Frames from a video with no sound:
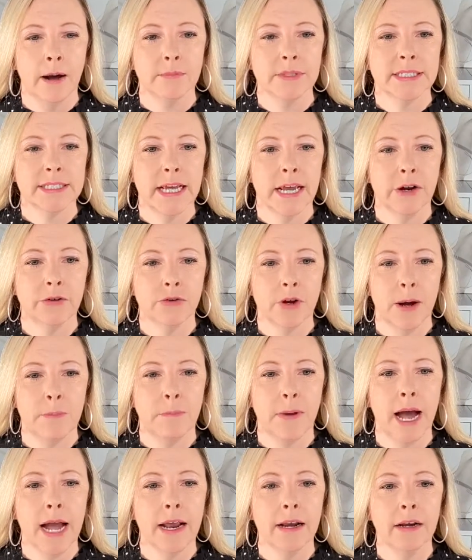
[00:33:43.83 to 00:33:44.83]
Sandra,
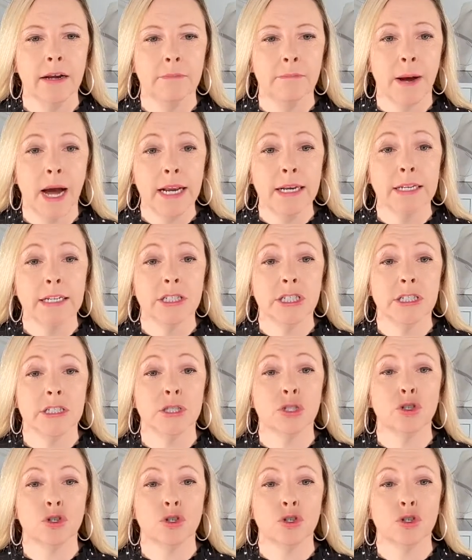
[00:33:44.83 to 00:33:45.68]
my niche is